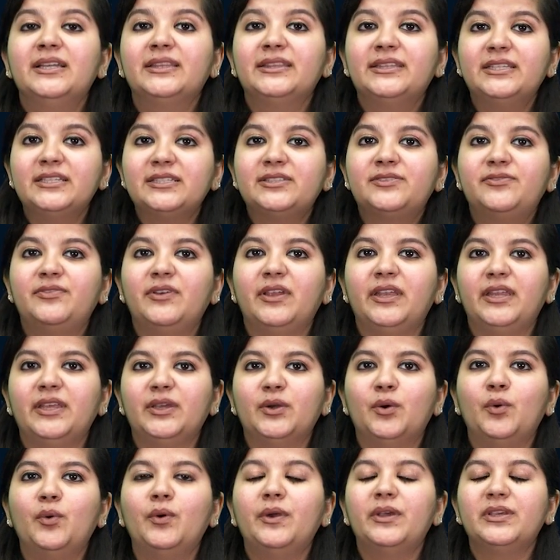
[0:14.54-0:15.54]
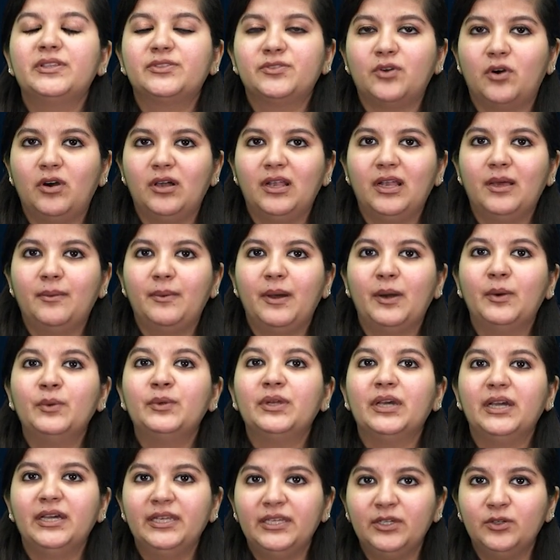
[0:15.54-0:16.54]
This video is all about
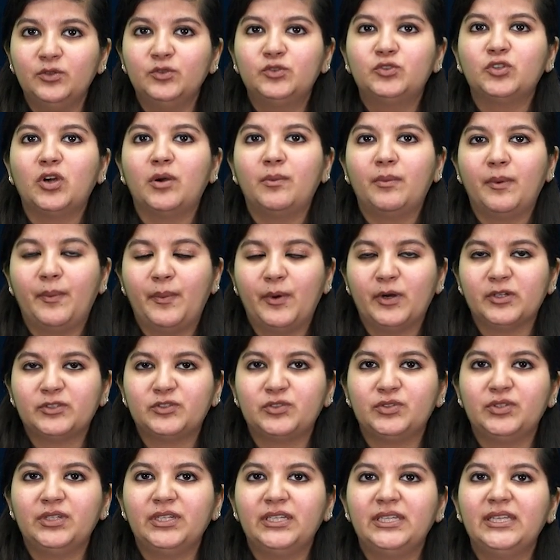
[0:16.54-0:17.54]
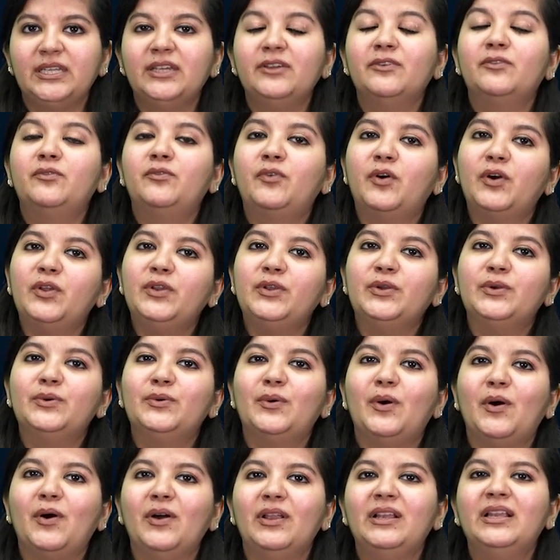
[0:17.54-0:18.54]
a new job opportunity for you
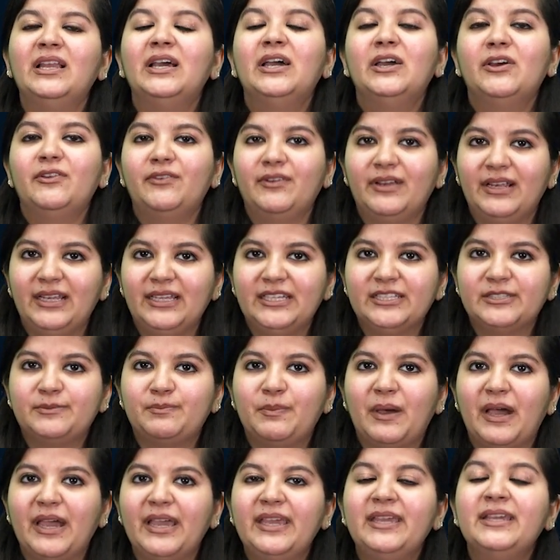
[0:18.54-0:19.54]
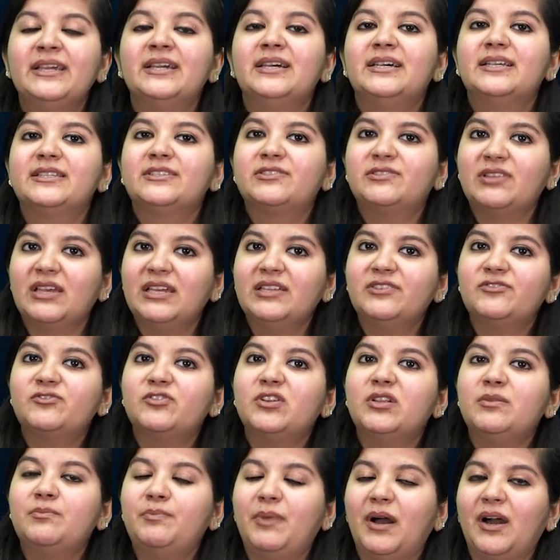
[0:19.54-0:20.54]
all released by
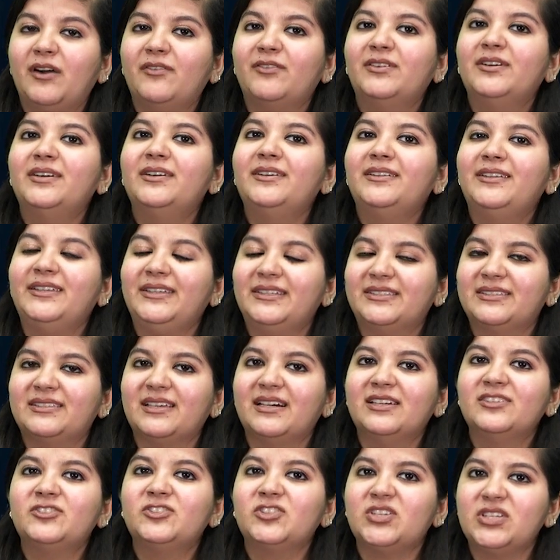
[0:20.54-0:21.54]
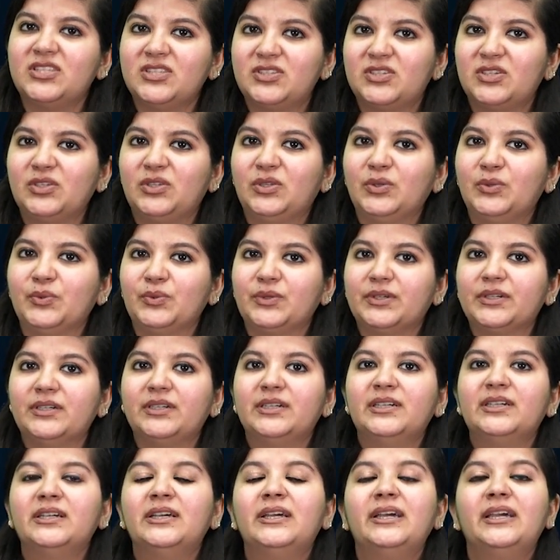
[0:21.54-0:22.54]
Central Power Research Institute.
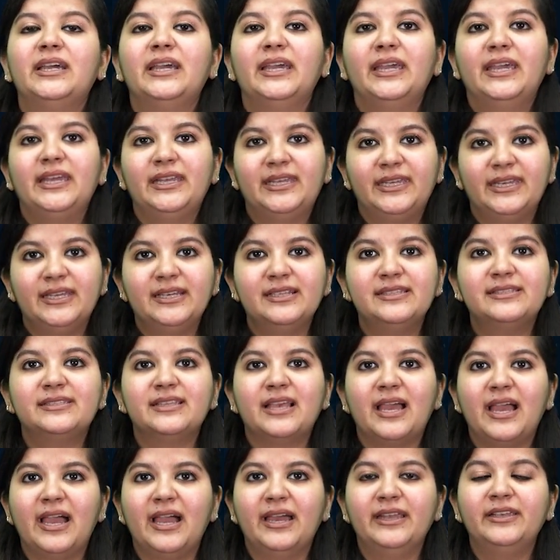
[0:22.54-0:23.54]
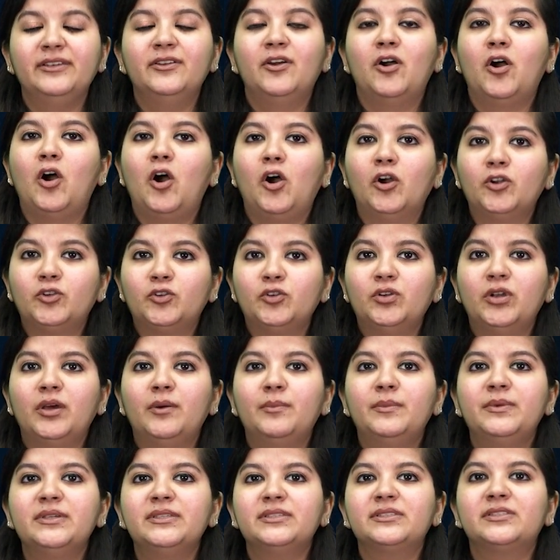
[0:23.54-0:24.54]
It is an
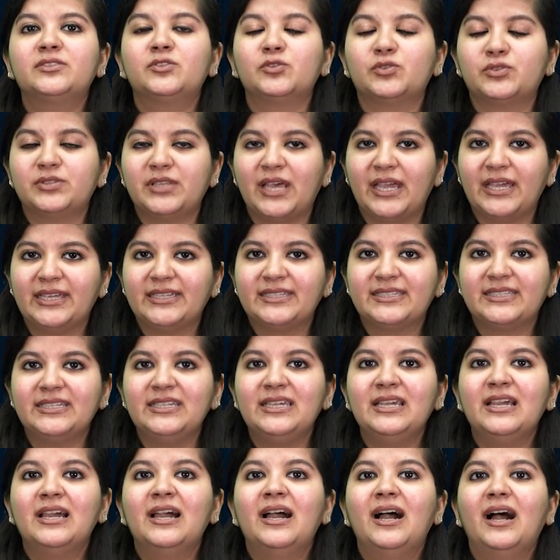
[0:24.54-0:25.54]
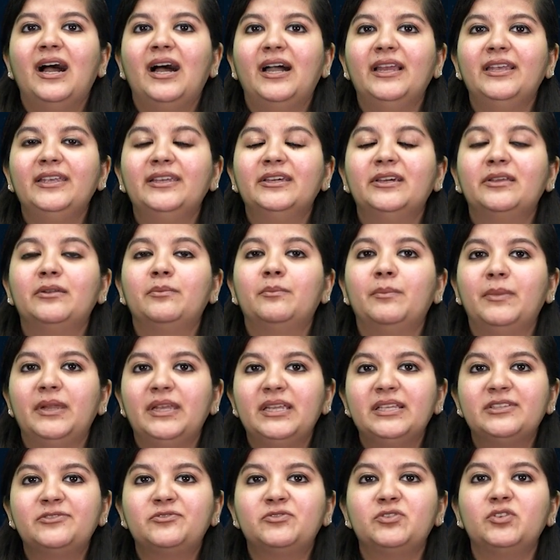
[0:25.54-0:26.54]
autonomous society under
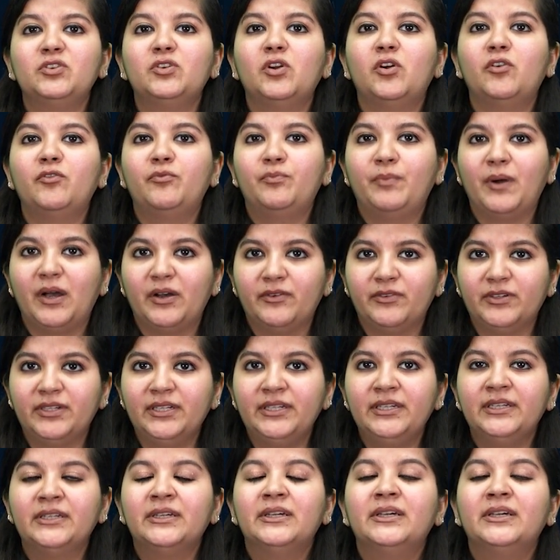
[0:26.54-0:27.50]
Ministry of Power.